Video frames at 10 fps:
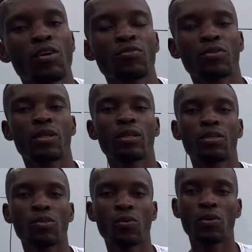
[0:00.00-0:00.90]
students.
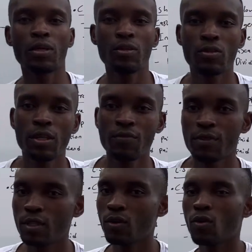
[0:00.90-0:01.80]
so in today's
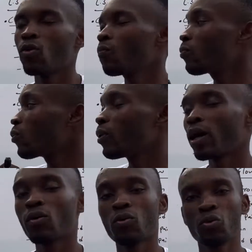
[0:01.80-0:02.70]
video we are
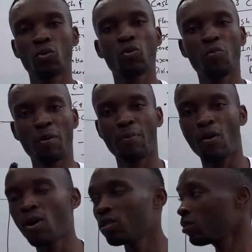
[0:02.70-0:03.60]
going to do paper
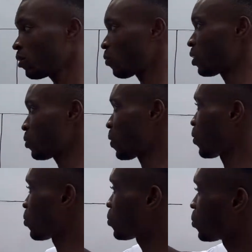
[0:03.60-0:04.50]
1 which we are
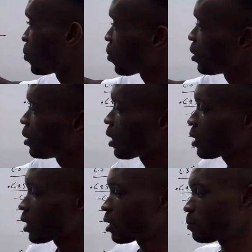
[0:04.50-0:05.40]
going to do ordinary
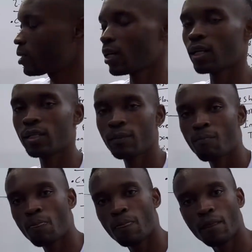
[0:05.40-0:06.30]
share capital
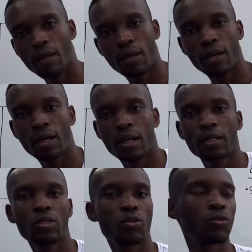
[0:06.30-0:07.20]
uh,
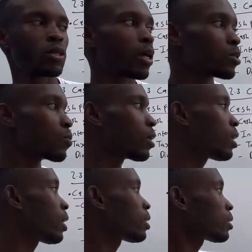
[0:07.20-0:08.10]
ratios as well
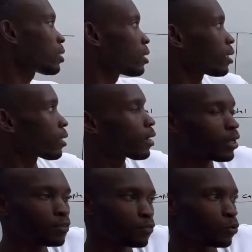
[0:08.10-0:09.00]
as cash
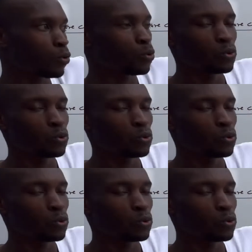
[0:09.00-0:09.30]
flow